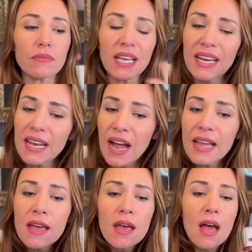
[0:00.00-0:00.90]
And
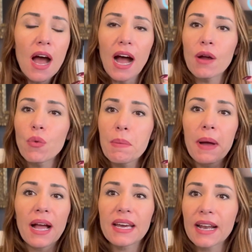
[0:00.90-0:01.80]
I went
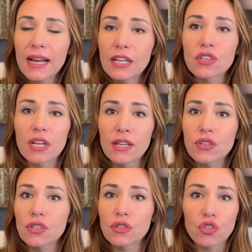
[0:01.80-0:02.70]
back
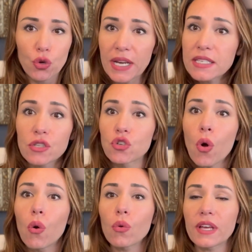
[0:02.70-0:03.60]
and traced
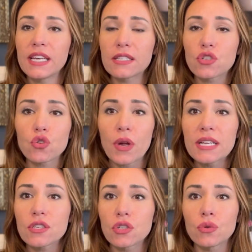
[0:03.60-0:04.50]
Joel. He's
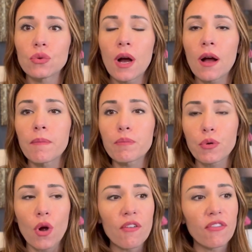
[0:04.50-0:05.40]
traced to
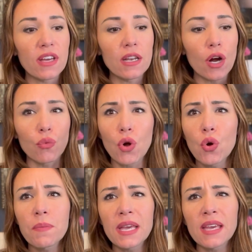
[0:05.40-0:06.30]
Prophet
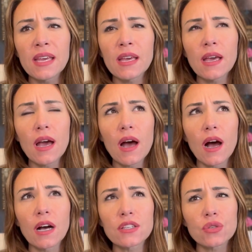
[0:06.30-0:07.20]
Aromi
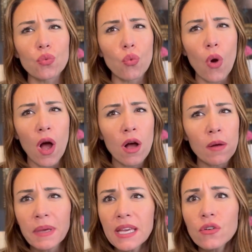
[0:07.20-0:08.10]

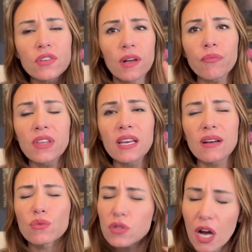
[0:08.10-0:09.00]
Aswabi or something.
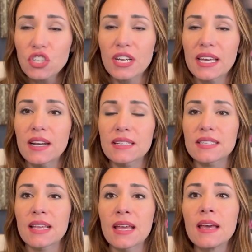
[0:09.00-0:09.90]
Gosh, I cannot
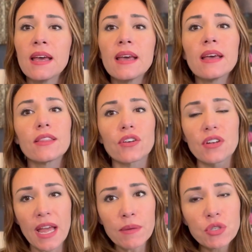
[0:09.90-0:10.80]
say their
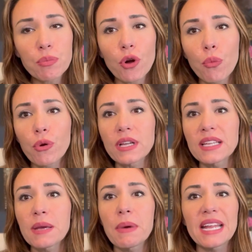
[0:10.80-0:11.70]
names
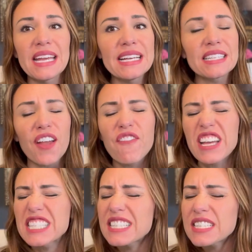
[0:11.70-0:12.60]
appropriately, but he is a
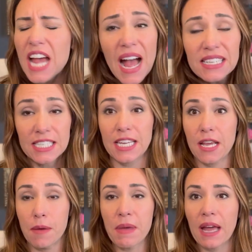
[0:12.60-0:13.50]

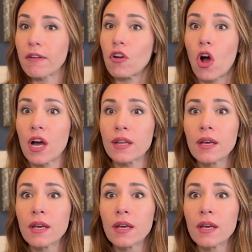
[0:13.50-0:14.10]
fantastic man of God.